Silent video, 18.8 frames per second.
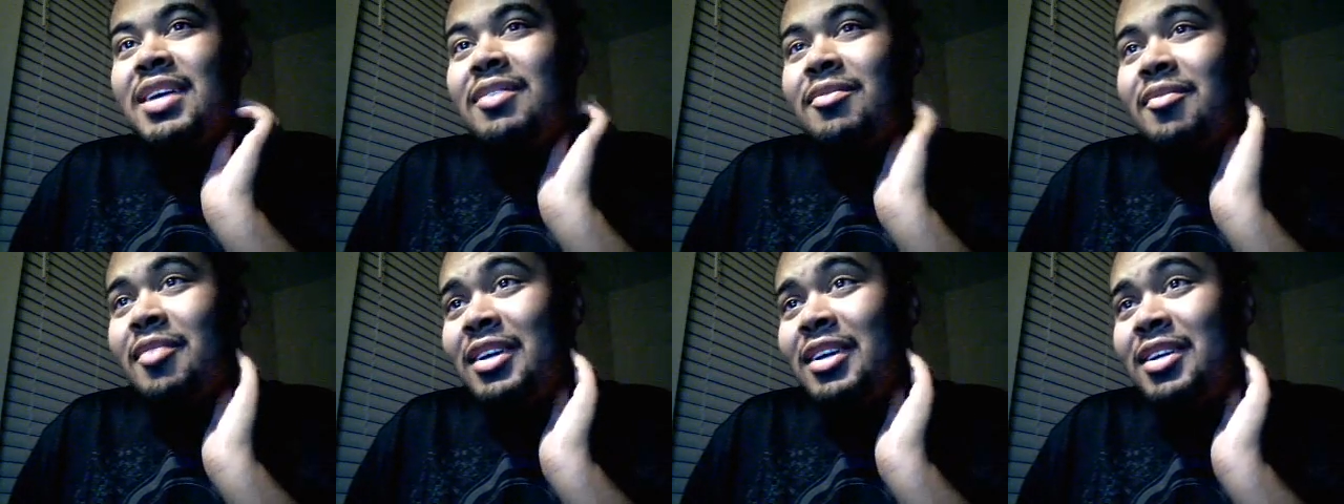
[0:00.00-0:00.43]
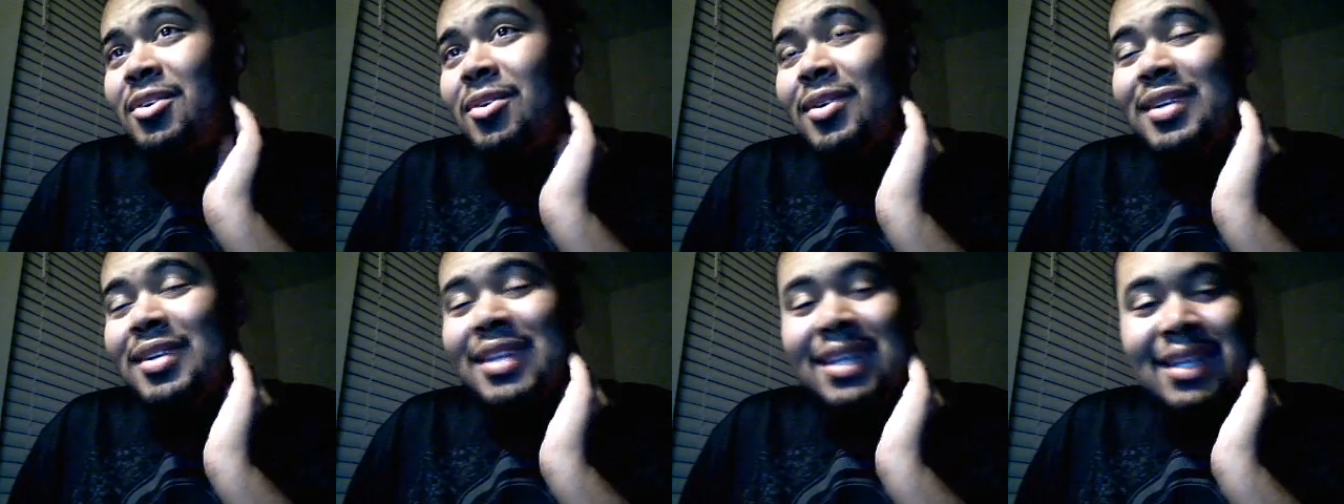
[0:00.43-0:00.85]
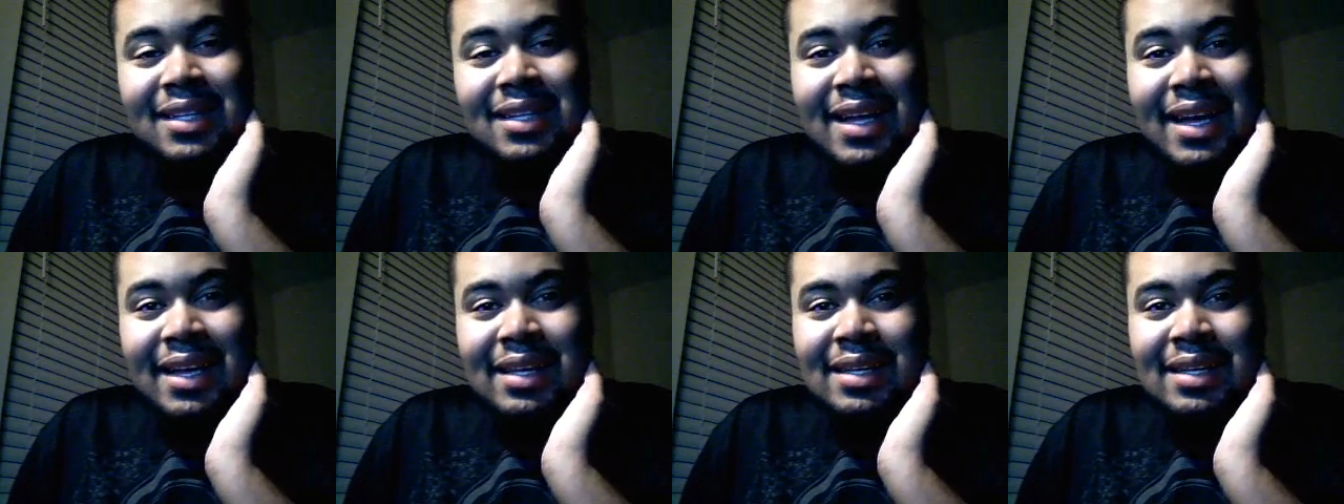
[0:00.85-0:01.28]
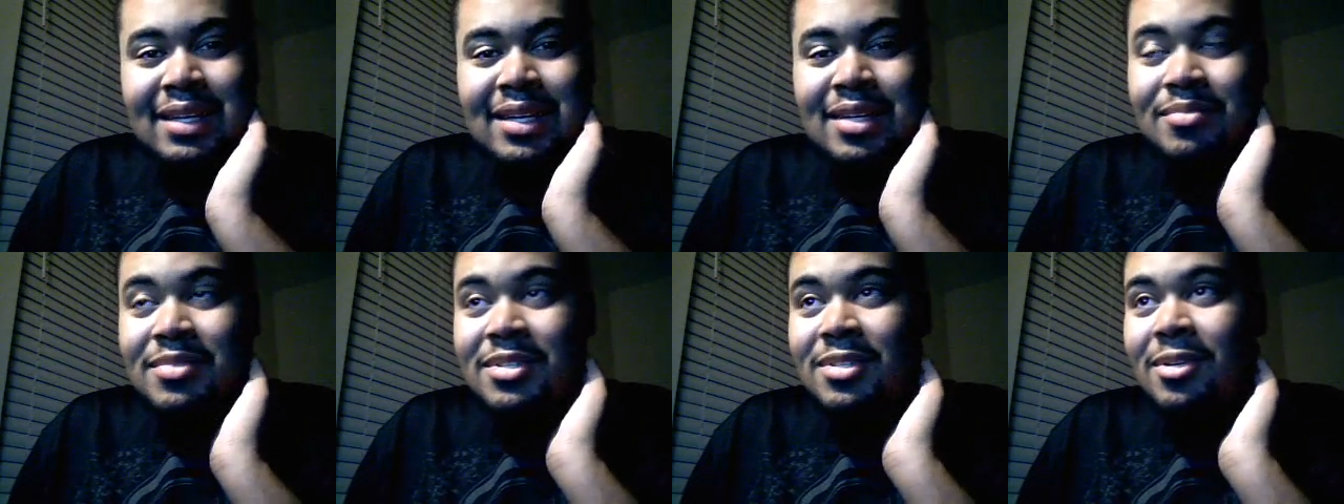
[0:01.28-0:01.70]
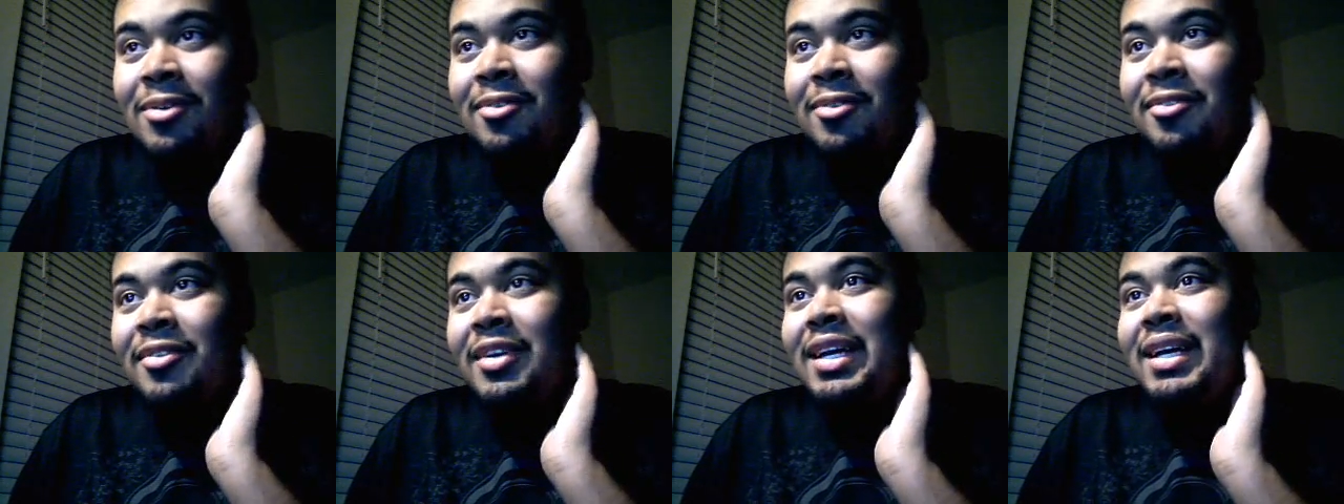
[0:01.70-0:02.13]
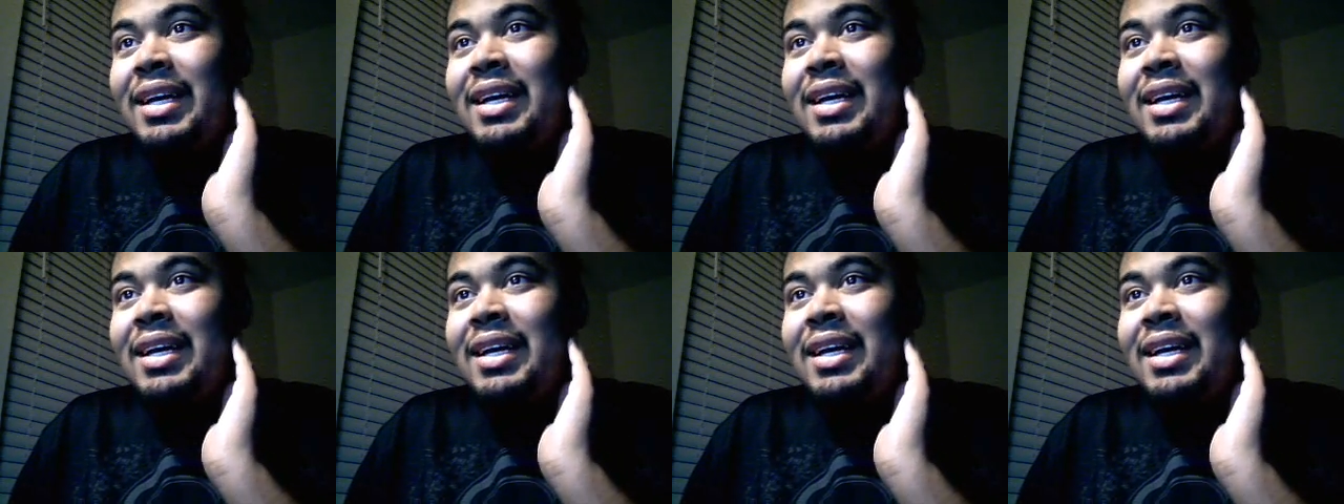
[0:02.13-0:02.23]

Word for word: and Randy Orton cannot get himself